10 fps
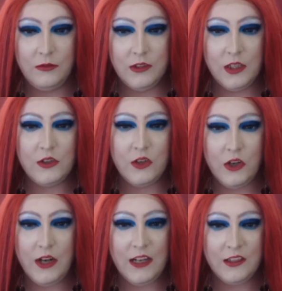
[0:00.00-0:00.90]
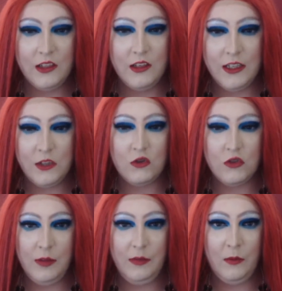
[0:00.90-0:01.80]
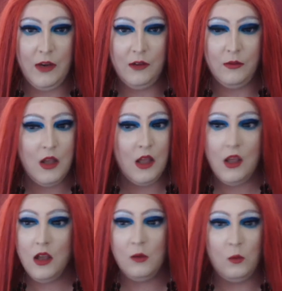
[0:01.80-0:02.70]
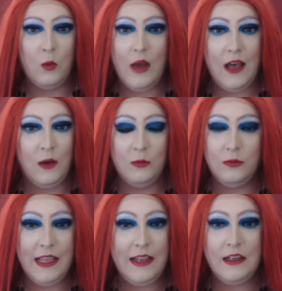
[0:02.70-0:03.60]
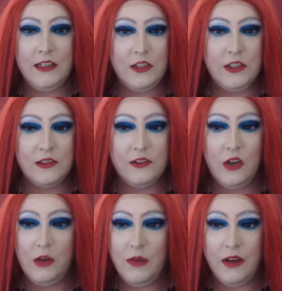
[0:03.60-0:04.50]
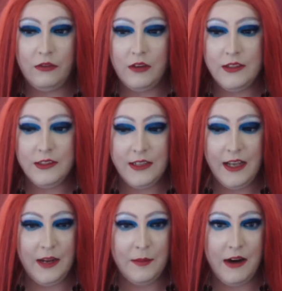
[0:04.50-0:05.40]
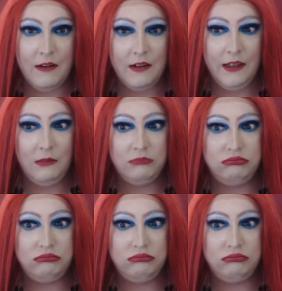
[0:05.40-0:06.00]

Such a good actor, extremely well. Wow, English is not my friend today, apparently.